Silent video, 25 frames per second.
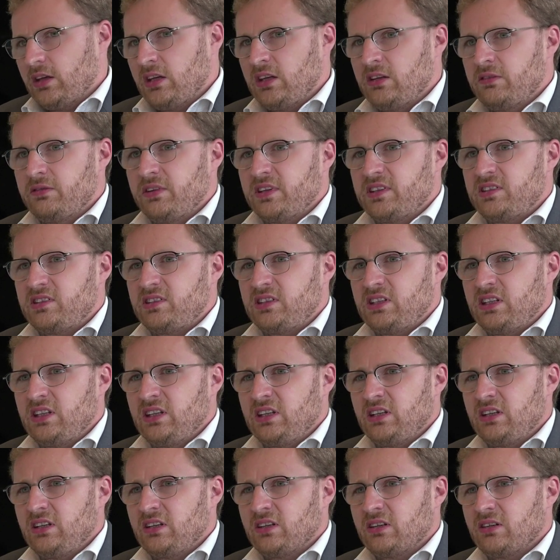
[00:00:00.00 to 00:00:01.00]

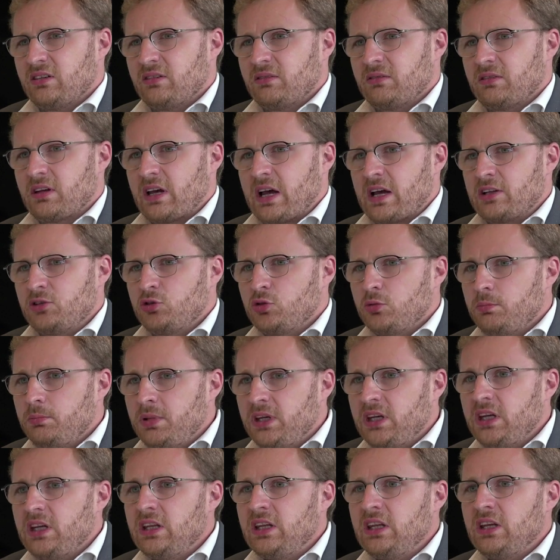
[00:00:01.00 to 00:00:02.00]
Investing at the
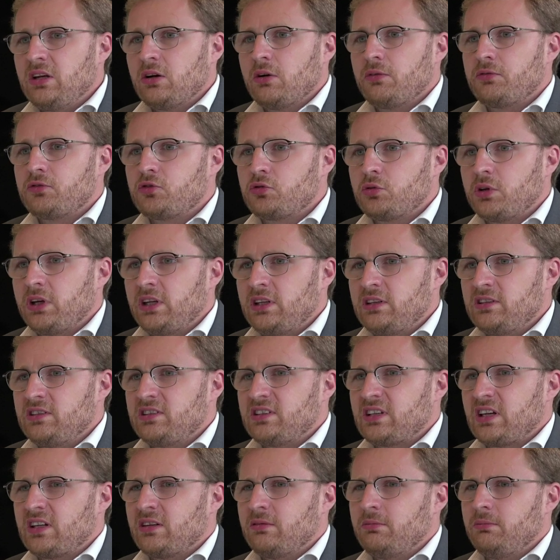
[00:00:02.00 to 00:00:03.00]
beginning of trends
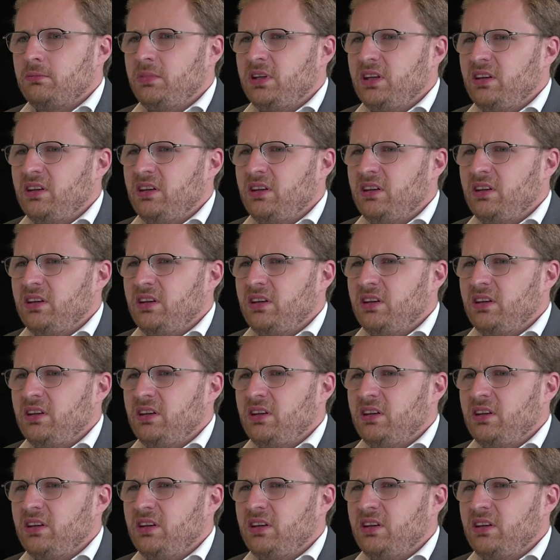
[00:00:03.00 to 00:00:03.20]
can